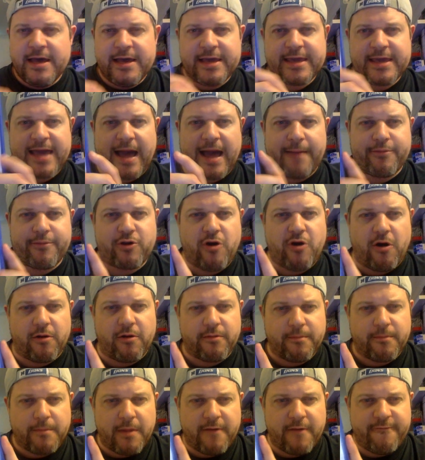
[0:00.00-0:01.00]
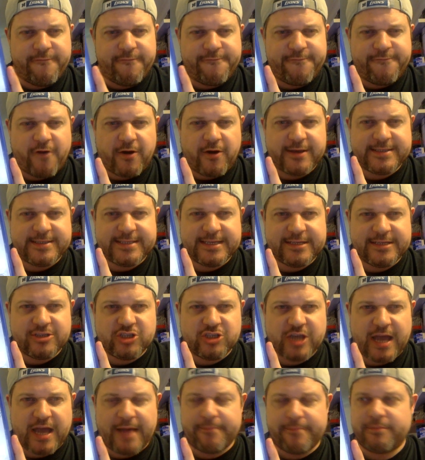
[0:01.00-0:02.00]
Capcom Fighting
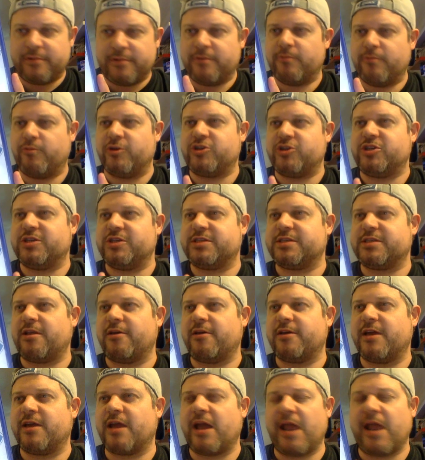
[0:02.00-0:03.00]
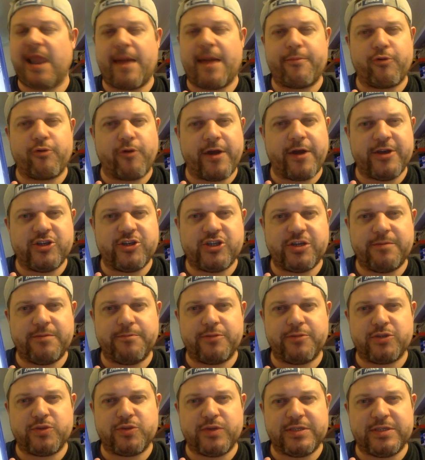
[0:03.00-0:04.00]
Jam, which is like a collaboration
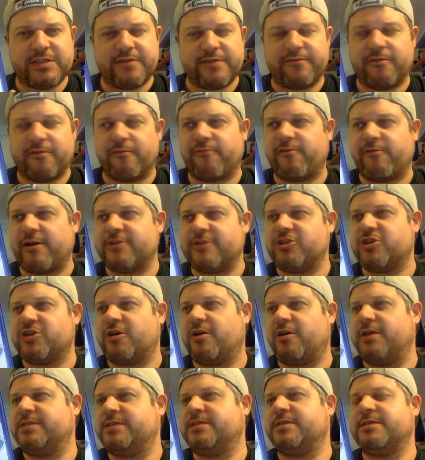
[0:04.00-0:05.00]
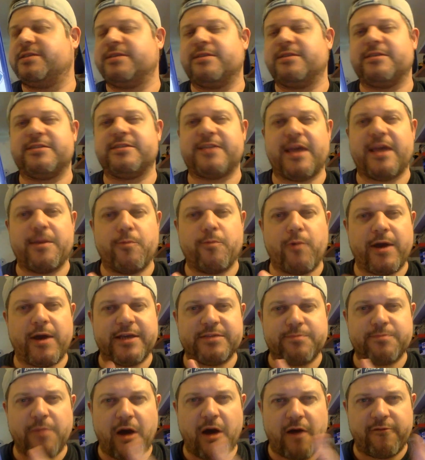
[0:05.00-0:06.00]
between different franchises in the same way
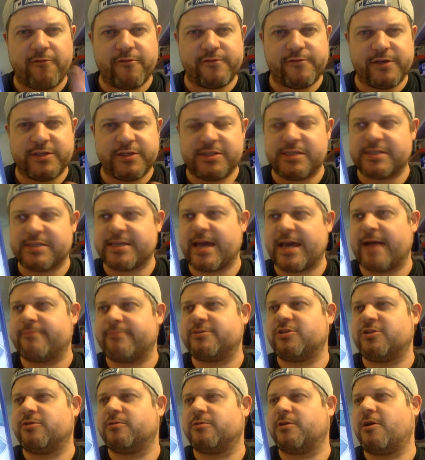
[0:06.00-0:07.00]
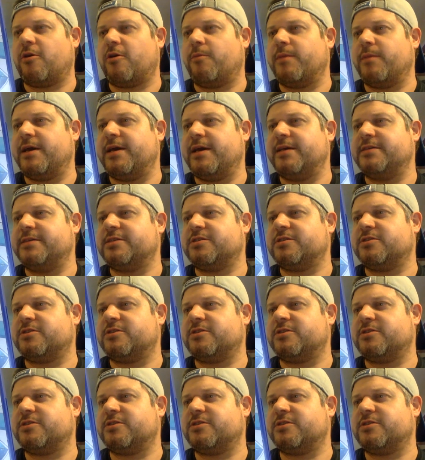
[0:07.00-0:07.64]
as Marvel vs. Capcom is.